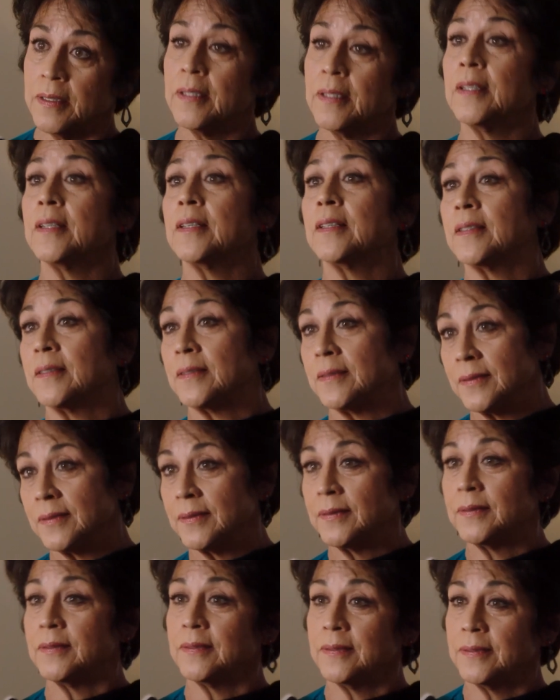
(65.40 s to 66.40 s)
Huh.
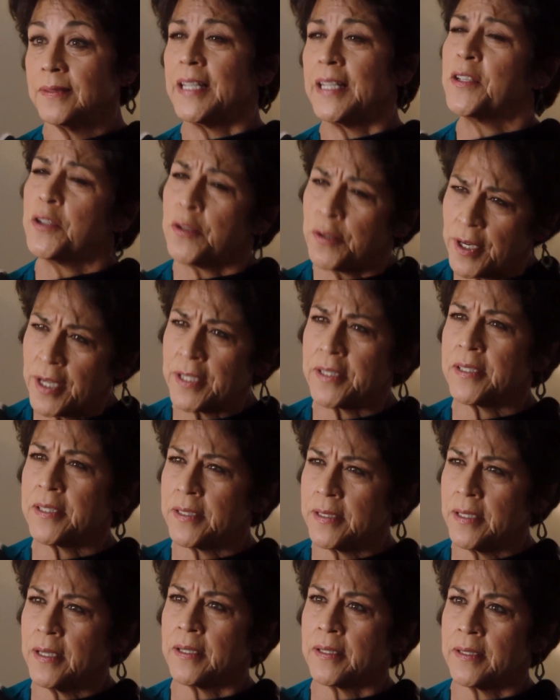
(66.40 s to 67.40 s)
And you're not
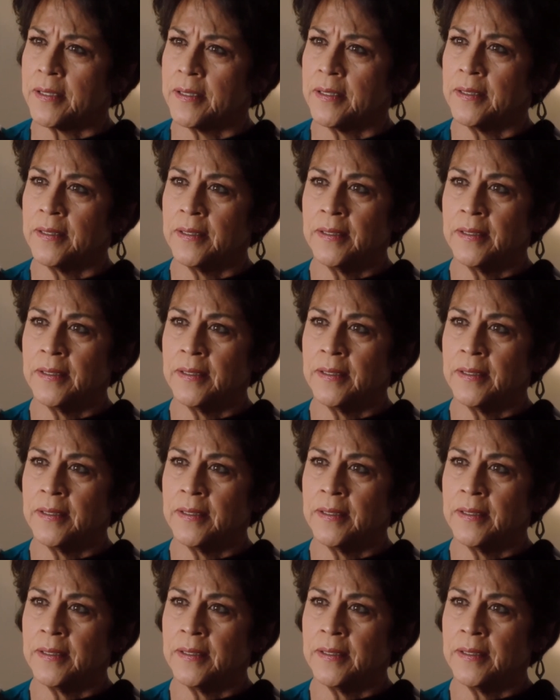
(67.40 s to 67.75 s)
stuck.